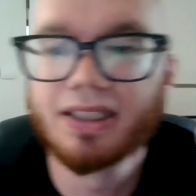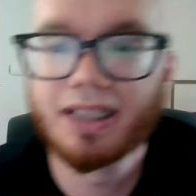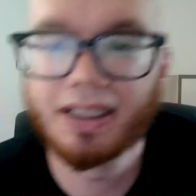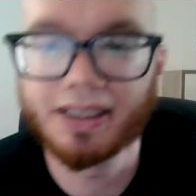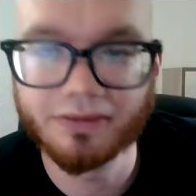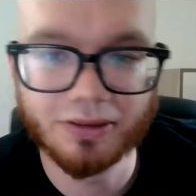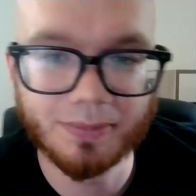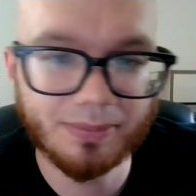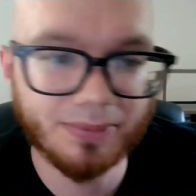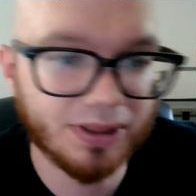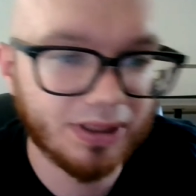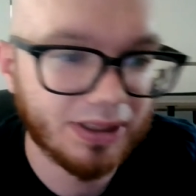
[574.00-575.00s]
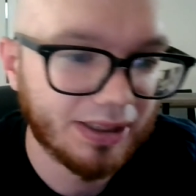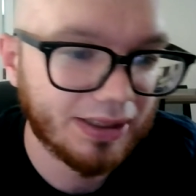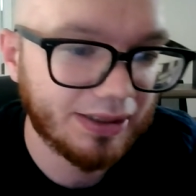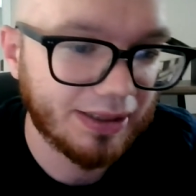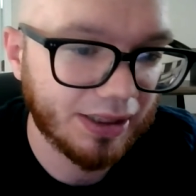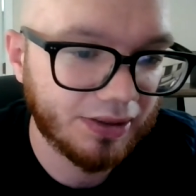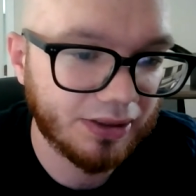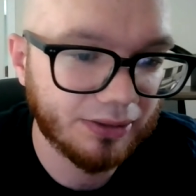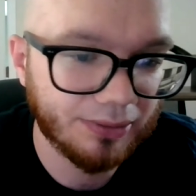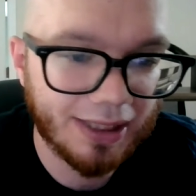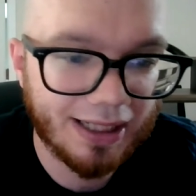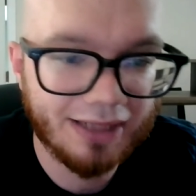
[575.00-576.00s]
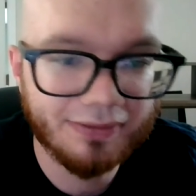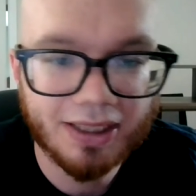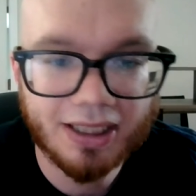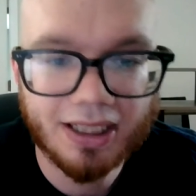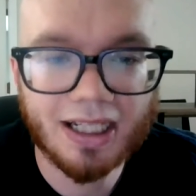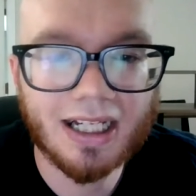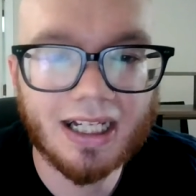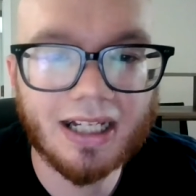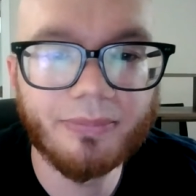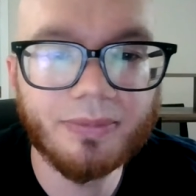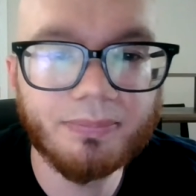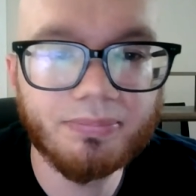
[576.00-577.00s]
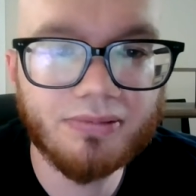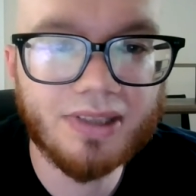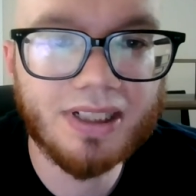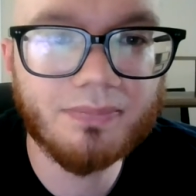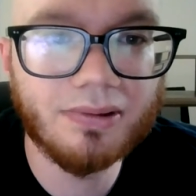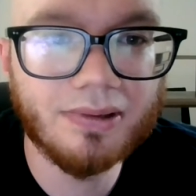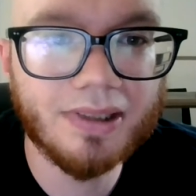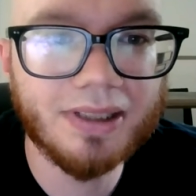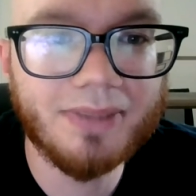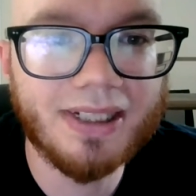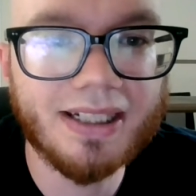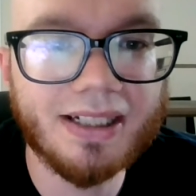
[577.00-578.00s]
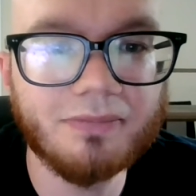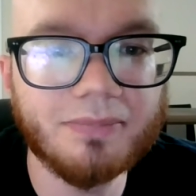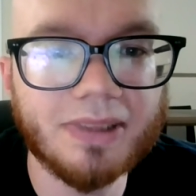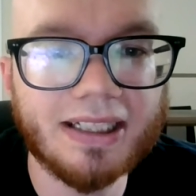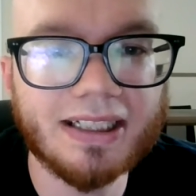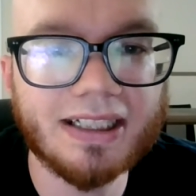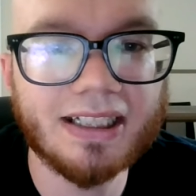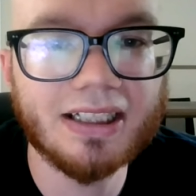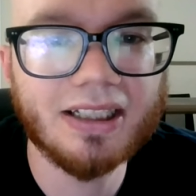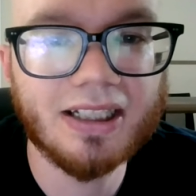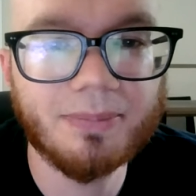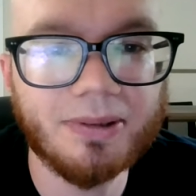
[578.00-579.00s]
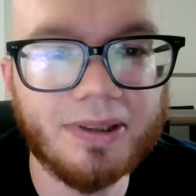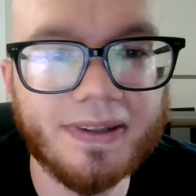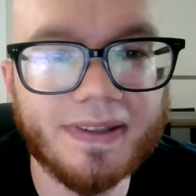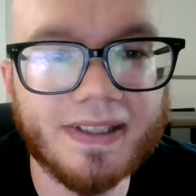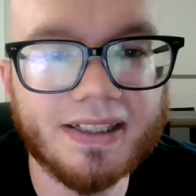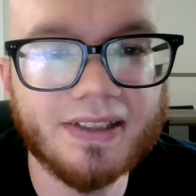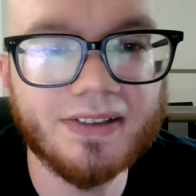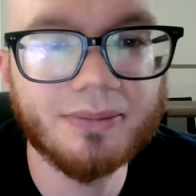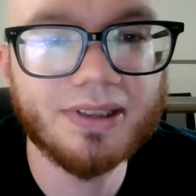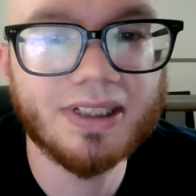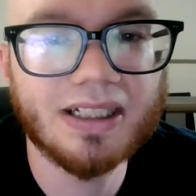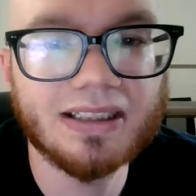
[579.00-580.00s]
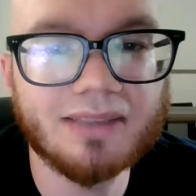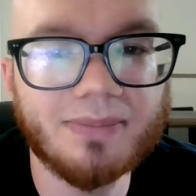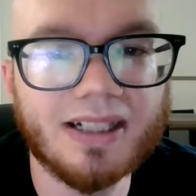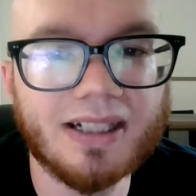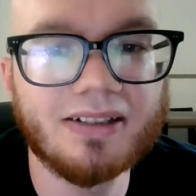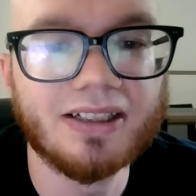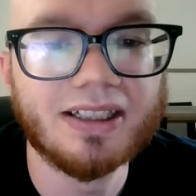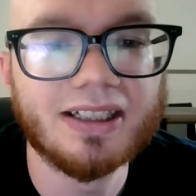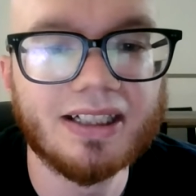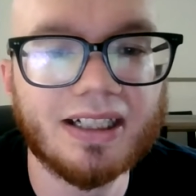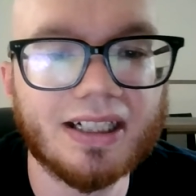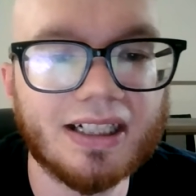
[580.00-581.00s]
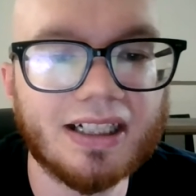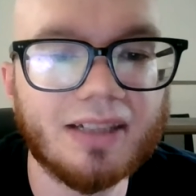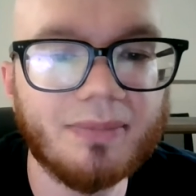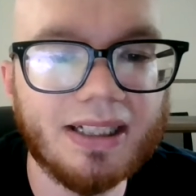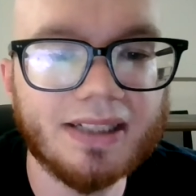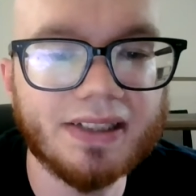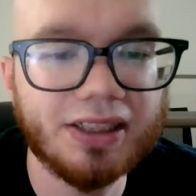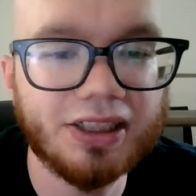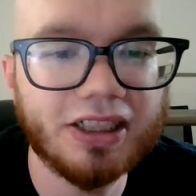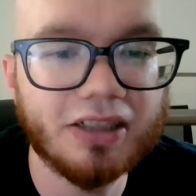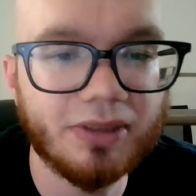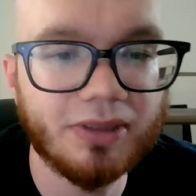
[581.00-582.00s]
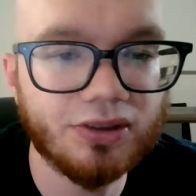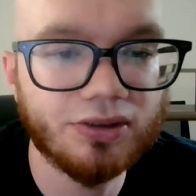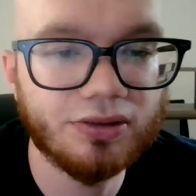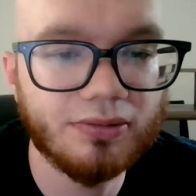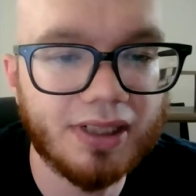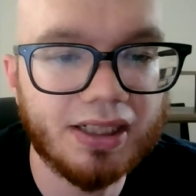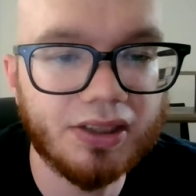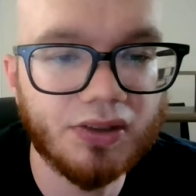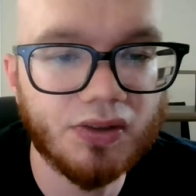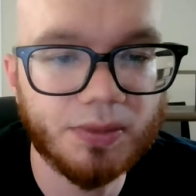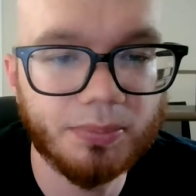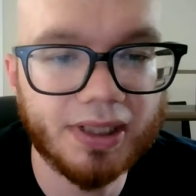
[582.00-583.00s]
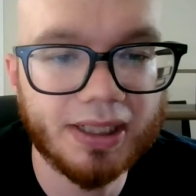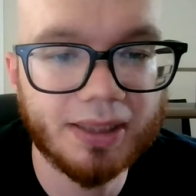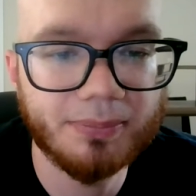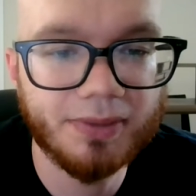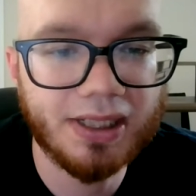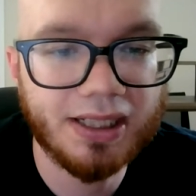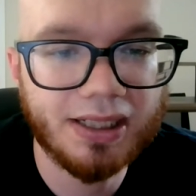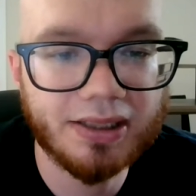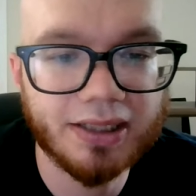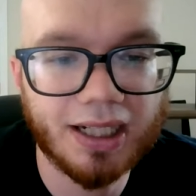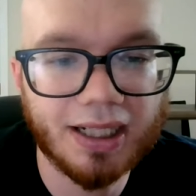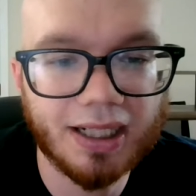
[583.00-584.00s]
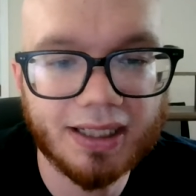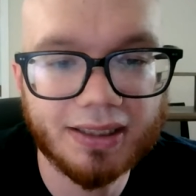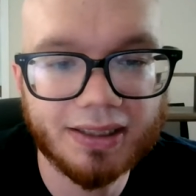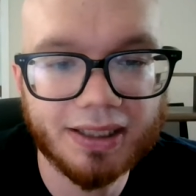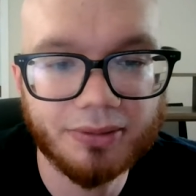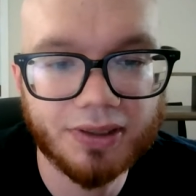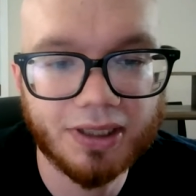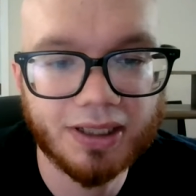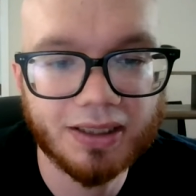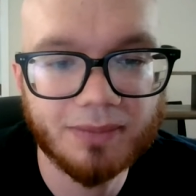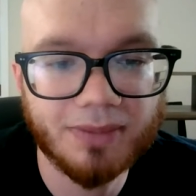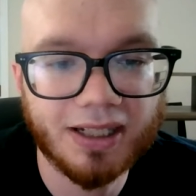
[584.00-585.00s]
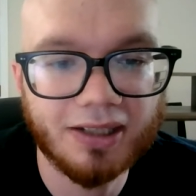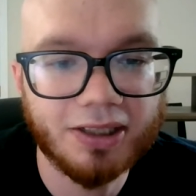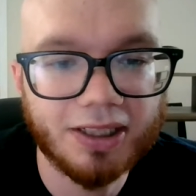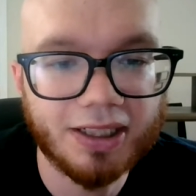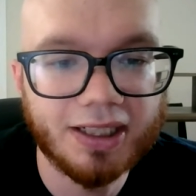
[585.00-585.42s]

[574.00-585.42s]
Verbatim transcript: I never remember to actually go live. Um, pretty boring meeting, but uh, a couple of things that were talked about. Um, I guess I could share my screen, just bring up the docket that was talked about.